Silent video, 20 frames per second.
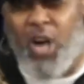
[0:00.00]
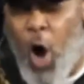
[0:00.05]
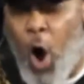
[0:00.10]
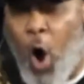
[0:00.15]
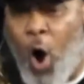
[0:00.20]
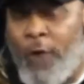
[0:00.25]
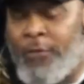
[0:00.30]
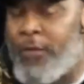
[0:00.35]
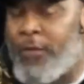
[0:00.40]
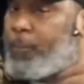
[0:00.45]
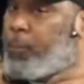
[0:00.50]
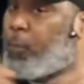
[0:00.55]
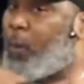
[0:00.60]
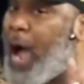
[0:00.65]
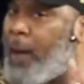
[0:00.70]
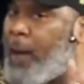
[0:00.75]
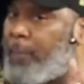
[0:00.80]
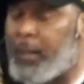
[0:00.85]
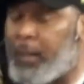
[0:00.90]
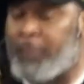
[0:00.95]
on the
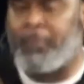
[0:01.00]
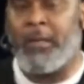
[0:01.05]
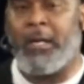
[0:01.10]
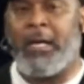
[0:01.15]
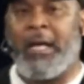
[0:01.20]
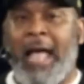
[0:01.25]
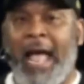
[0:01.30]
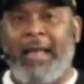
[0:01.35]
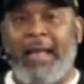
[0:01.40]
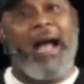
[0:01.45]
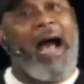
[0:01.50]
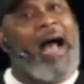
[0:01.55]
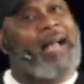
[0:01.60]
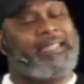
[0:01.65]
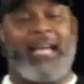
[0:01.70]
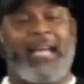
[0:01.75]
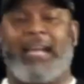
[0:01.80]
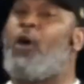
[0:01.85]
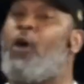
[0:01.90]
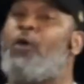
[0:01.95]
problem, and God
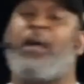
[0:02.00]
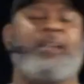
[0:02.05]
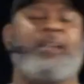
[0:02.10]
said, it